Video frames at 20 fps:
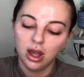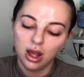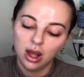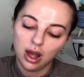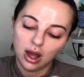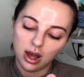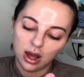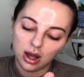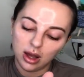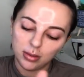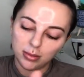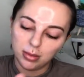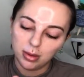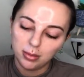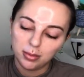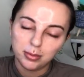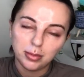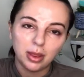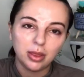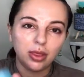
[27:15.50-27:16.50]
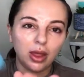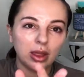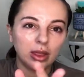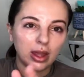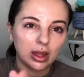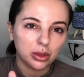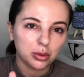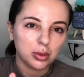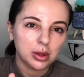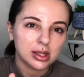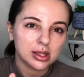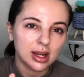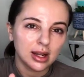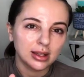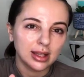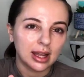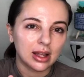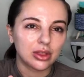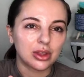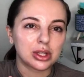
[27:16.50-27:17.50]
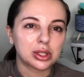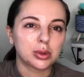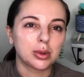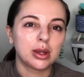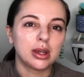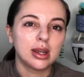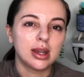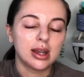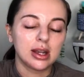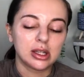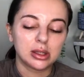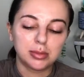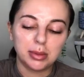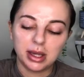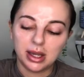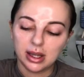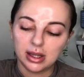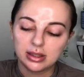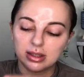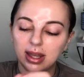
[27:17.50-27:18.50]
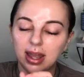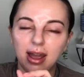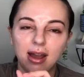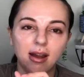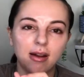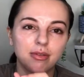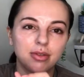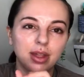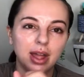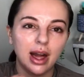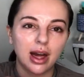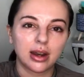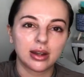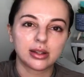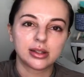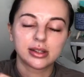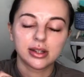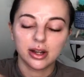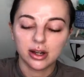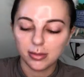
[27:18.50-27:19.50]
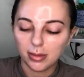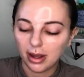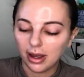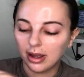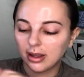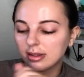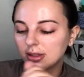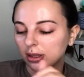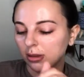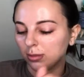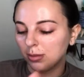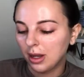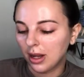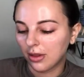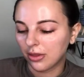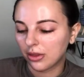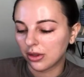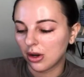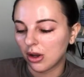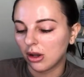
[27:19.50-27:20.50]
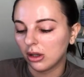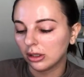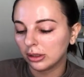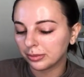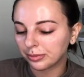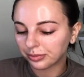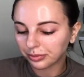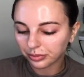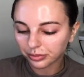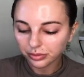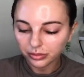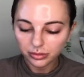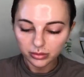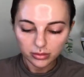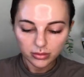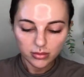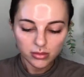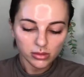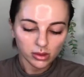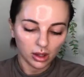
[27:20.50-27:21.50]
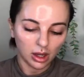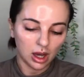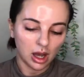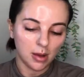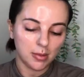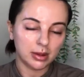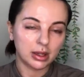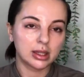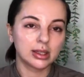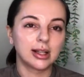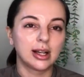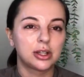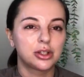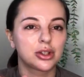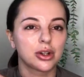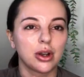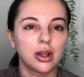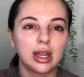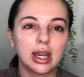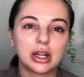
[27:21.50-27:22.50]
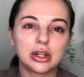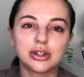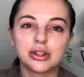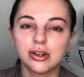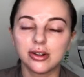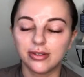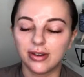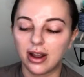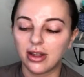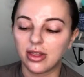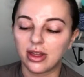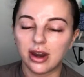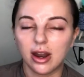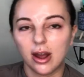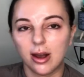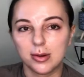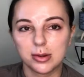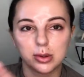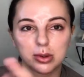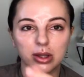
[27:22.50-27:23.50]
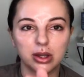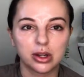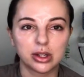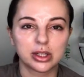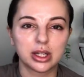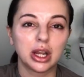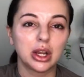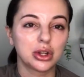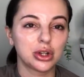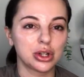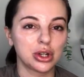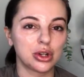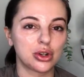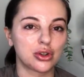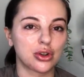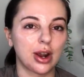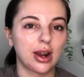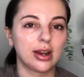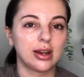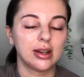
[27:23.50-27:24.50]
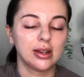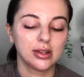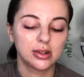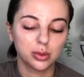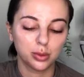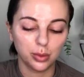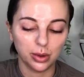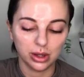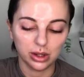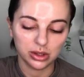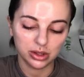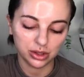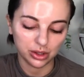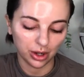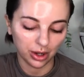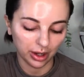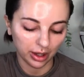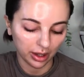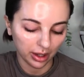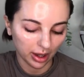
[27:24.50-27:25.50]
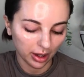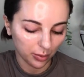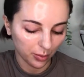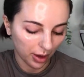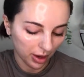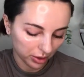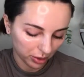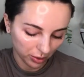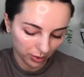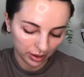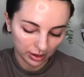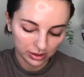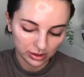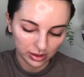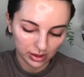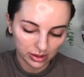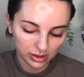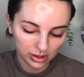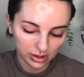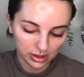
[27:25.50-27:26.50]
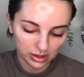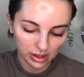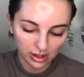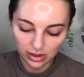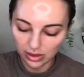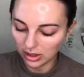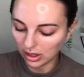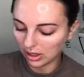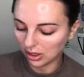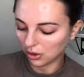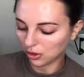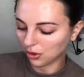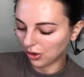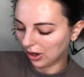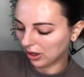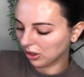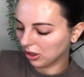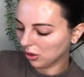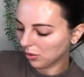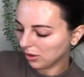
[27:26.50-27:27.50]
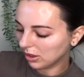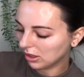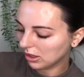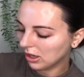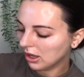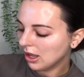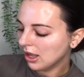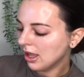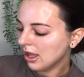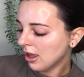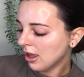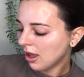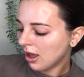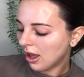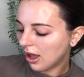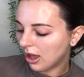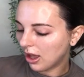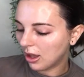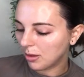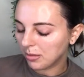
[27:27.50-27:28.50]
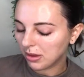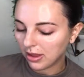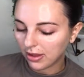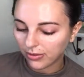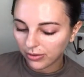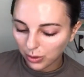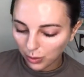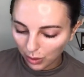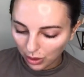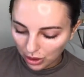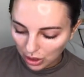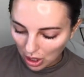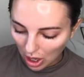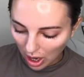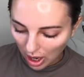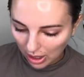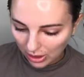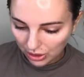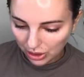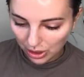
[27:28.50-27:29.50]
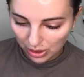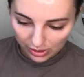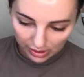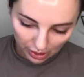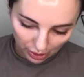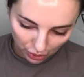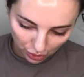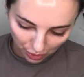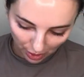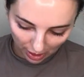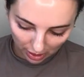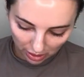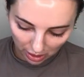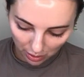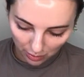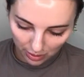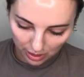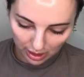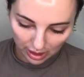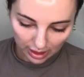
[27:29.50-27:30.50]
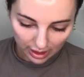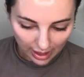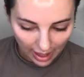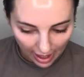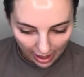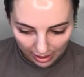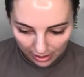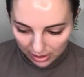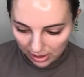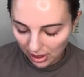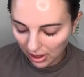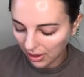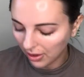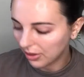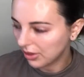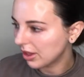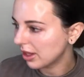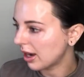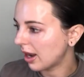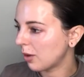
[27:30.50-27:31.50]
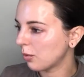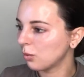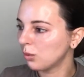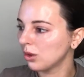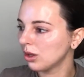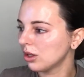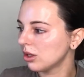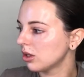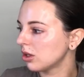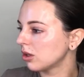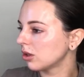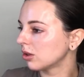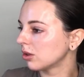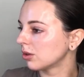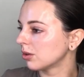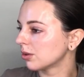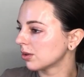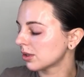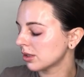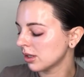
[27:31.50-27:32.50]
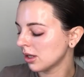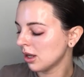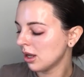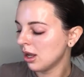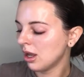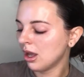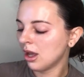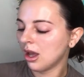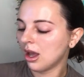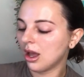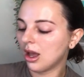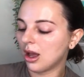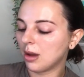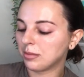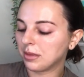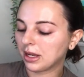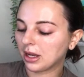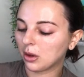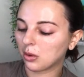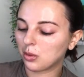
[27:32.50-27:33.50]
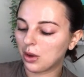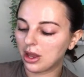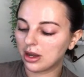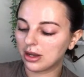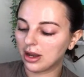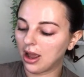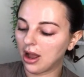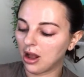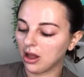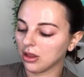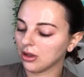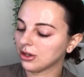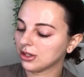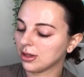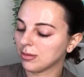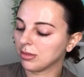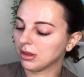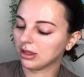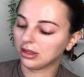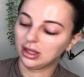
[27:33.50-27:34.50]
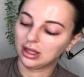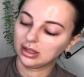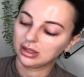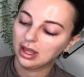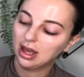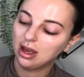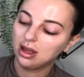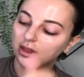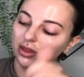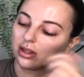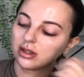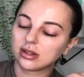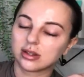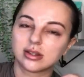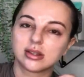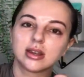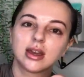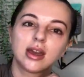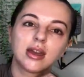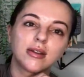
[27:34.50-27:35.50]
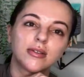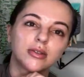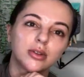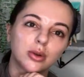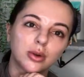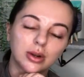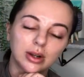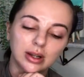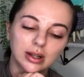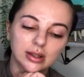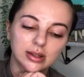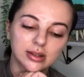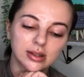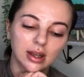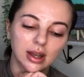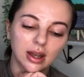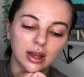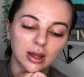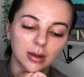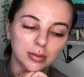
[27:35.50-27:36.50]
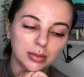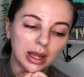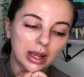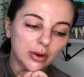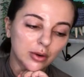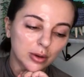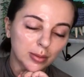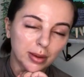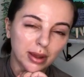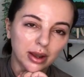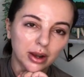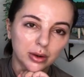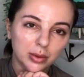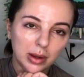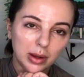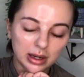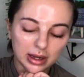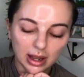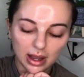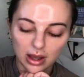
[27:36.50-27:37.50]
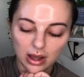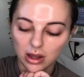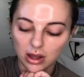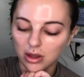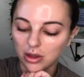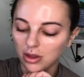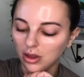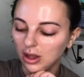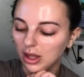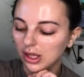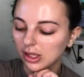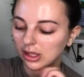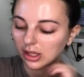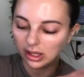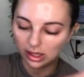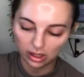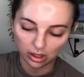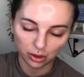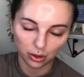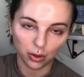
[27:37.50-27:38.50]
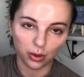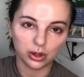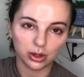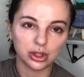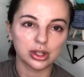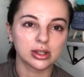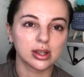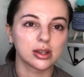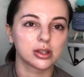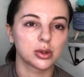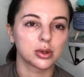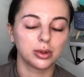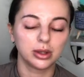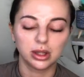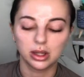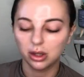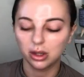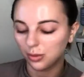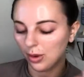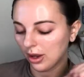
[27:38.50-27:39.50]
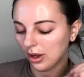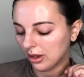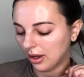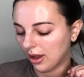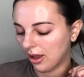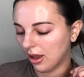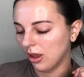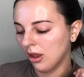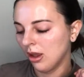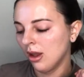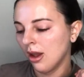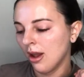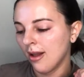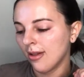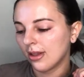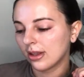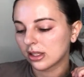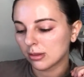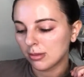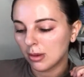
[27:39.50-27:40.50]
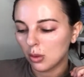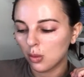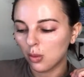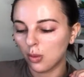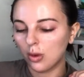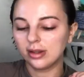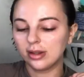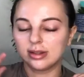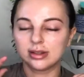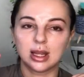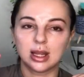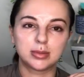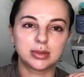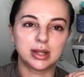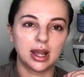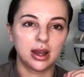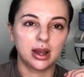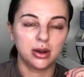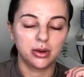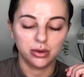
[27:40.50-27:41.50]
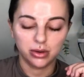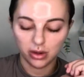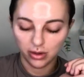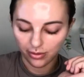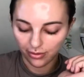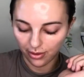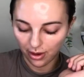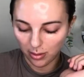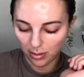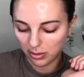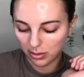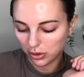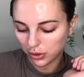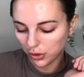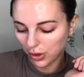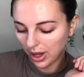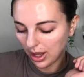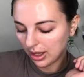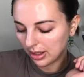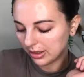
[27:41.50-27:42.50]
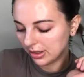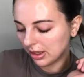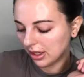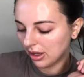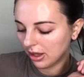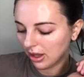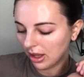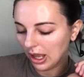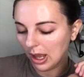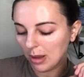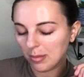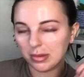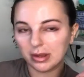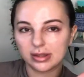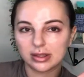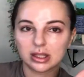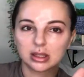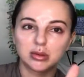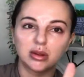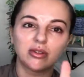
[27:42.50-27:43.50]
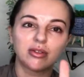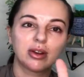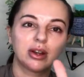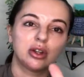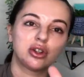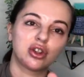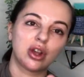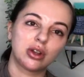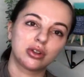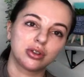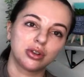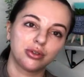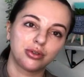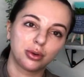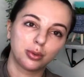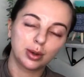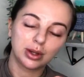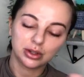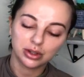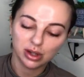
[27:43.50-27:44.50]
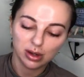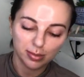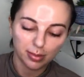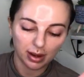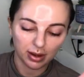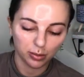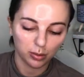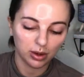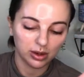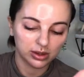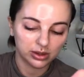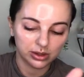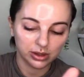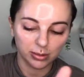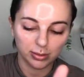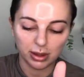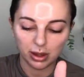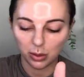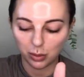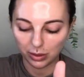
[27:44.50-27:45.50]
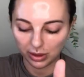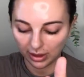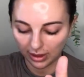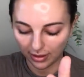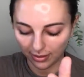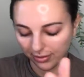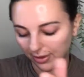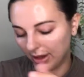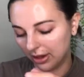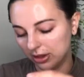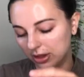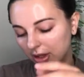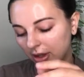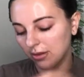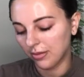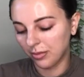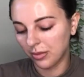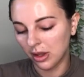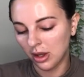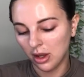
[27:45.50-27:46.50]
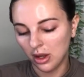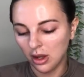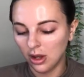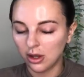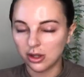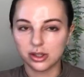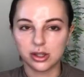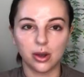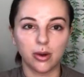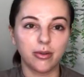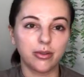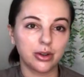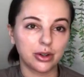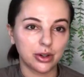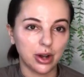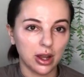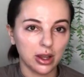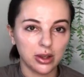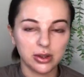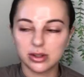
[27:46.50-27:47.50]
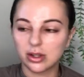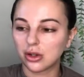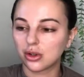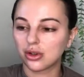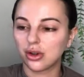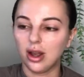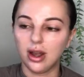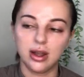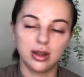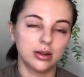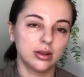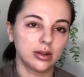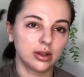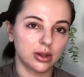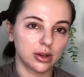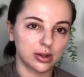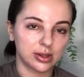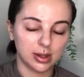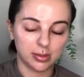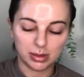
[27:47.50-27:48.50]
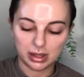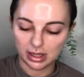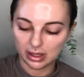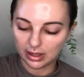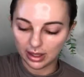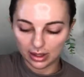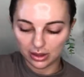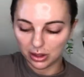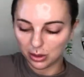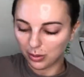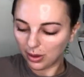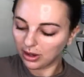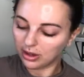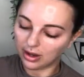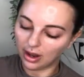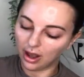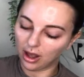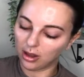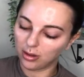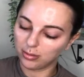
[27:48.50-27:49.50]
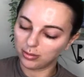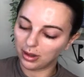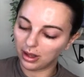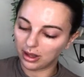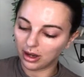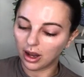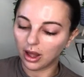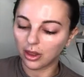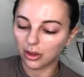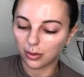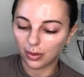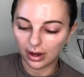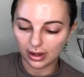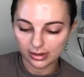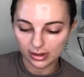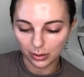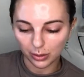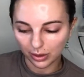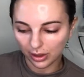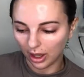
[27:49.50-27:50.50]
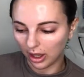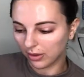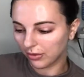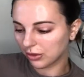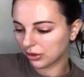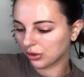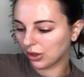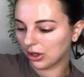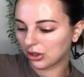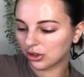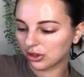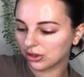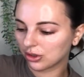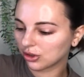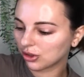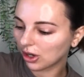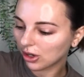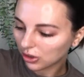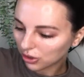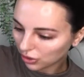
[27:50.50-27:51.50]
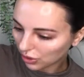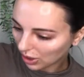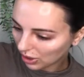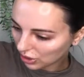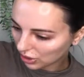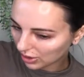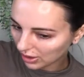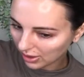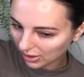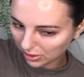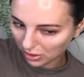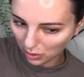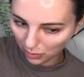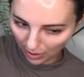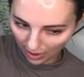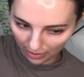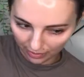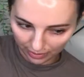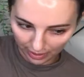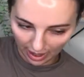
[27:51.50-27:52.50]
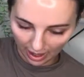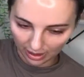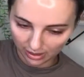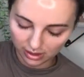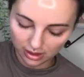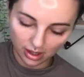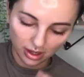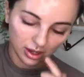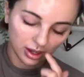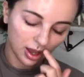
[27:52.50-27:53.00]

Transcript: Um, but I, the reason I like this one is because they have the added ceramides and panthenol um, and cholesterol, and I do find that helps with irritation and dryness when starting a retinoid. So this is the tretinoin. Um, if you are not using tretinoin yet, then I would use um, like a retinol or something like that. This is the A. Florence um, Night Repair Retinol. Uh, Geek and Gorgeous has a really good retinol. That's going to be one step down from Tret. Um, it's going to be very gentle for winter, but while still being really effective. So if you're not using Tret, use something like the retinol. but otherwise I will kind of structure, structure this around that.